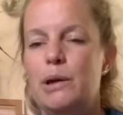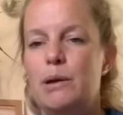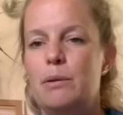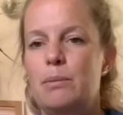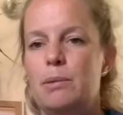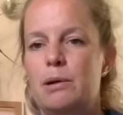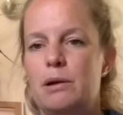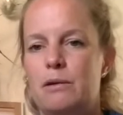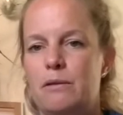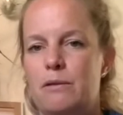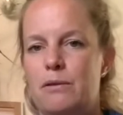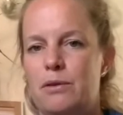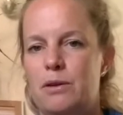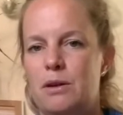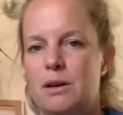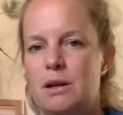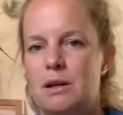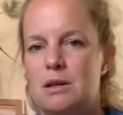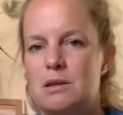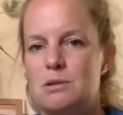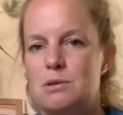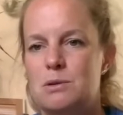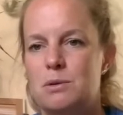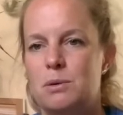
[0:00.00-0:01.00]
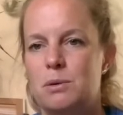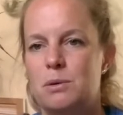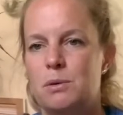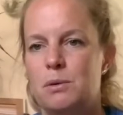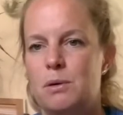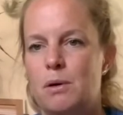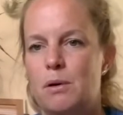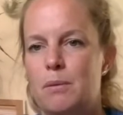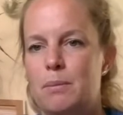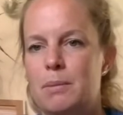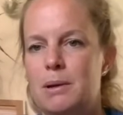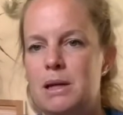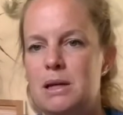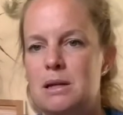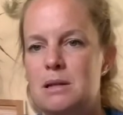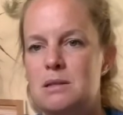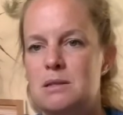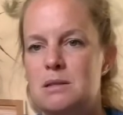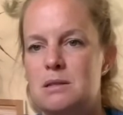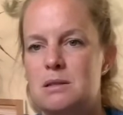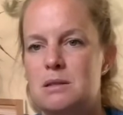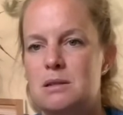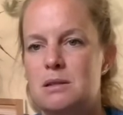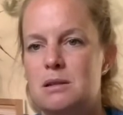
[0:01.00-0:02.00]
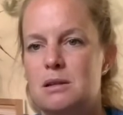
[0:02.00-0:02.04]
bit of the external obliques